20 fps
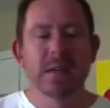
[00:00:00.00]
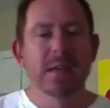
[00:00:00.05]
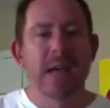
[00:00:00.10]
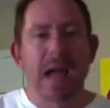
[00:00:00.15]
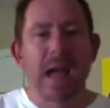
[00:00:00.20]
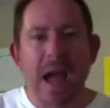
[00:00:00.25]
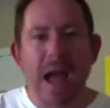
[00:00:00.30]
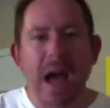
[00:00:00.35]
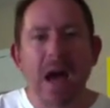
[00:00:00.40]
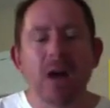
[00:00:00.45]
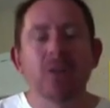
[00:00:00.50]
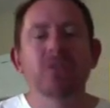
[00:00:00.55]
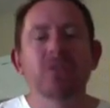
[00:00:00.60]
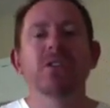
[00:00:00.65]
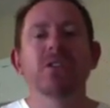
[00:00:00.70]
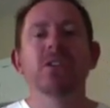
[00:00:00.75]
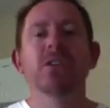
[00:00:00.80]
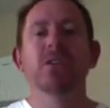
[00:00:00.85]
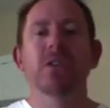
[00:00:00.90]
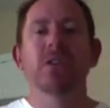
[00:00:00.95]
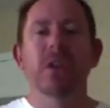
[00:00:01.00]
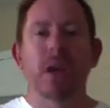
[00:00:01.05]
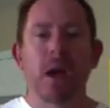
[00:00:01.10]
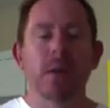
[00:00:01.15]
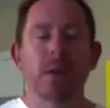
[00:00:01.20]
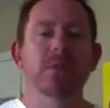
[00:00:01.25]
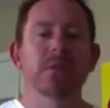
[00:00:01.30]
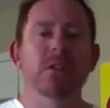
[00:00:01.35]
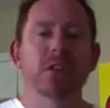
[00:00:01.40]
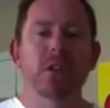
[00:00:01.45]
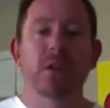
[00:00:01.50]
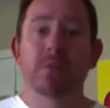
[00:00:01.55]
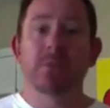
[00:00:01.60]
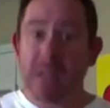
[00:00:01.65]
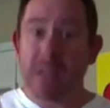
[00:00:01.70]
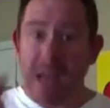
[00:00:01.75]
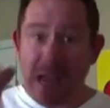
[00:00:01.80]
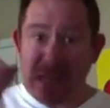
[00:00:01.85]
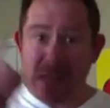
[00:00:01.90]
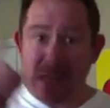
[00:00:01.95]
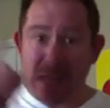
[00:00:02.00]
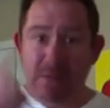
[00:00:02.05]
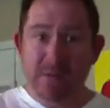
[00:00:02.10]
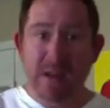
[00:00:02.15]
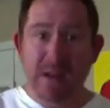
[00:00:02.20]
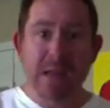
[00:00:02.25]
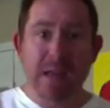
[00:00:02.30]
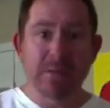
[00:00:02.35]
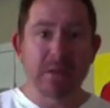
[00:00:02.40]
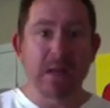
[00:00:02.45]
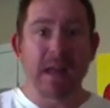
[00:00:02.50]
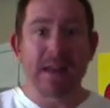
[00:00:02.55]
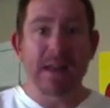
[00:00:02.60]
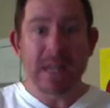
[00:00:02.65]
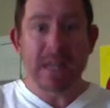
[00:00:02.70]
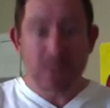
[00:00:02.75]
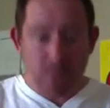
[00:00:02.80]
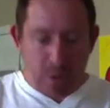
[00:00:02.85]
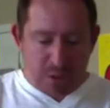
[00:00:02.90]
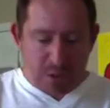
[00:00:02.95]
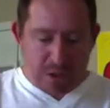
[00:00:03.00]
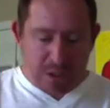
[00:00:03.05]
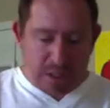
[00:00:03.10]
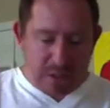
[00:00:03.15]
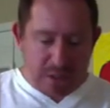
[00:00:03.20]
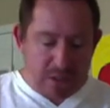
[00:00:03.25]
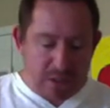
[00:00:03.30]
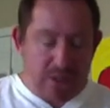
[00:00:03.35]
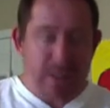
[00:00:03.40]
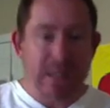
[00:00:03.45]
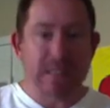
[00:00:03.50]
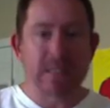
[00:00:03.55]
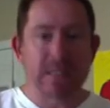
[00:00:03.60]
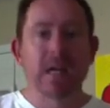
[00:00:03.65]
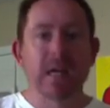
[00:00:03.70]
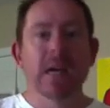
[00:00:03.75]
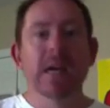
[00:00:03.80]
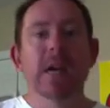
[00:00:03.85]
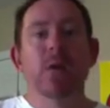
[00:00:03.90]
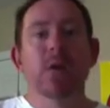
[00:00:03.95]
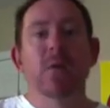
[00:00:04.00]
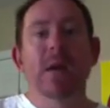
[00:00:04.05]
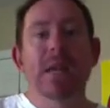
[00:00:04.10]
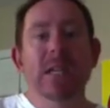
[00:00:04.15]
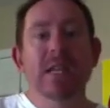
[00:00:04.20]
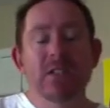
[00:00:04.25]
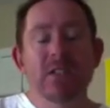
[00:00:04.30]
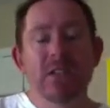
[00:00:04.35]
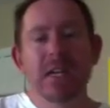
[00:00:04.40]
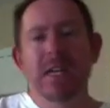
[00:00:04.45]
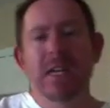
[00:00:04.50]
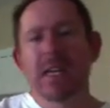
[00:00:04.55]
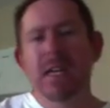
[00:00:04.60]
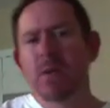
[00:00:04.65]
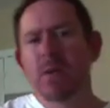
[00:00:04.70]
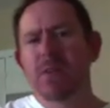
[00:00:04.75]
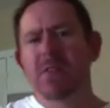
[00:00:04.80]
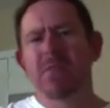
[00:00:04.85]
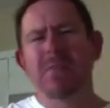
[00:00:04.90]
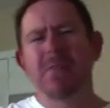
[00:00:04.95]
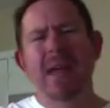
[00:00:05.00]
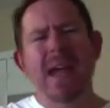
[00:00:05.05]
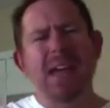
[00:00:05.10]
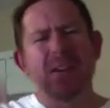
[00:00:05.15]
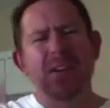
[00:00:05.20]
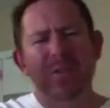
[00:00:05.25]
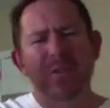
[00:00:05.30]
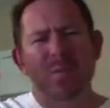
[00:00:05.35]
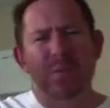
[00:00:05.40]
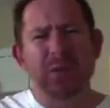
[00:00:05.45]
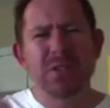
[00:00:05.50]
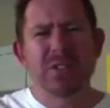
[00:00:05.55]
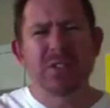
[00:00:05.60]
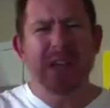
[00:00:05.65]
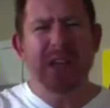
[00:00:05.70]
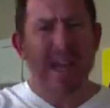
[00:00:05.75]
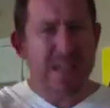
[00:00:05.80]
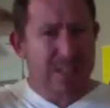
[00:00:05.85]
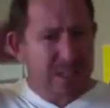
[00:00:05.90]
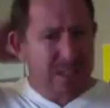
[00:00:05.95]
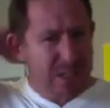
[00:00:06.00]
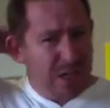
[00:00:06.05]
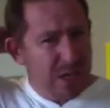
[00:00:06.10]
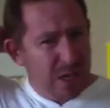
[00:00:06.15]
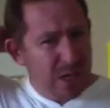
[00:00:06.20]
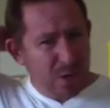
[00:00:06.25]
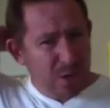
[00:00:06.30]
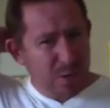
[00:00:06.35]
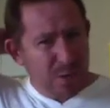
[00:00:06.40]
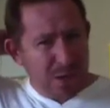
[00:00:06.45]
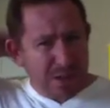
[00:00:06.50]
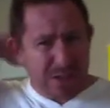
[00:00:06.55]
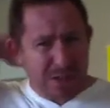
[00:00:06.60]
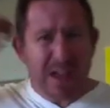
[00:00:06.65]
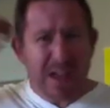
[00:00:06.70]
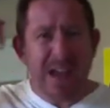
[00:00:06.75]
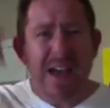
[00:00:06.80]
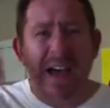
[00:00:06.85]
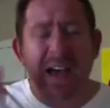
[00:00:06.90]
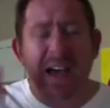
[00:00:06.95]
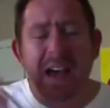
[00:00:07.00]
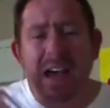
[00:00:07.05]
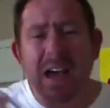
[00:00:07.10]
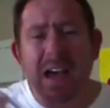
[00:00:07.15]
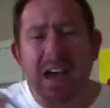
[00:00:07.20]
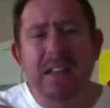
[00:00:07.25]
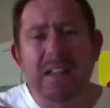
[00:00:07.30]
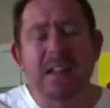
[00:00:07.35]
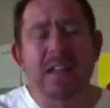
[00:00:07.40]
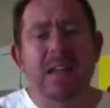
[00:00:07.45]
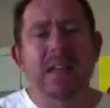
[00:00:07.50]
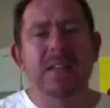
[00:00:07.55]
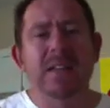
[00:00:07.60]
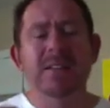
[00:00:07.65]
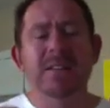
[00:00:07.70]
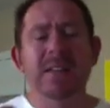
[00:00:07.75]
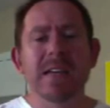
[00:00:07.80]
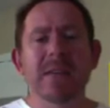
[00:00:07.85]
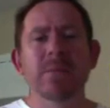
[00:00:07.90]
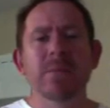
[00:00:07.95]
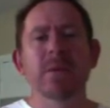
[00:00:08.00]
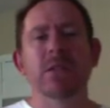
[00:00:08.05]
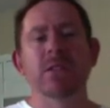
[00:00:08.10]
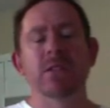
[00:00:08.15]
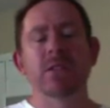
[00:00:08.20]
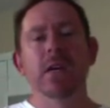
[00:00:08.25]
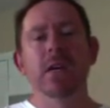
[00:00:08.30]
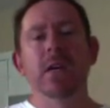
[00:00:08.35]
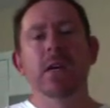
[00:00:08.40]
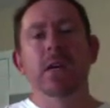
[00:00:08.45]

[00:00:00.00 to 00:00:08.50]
How do you come to terms? Now you've named it. And that's what Jesus says. When he's dealing with the man who's possessed with demons,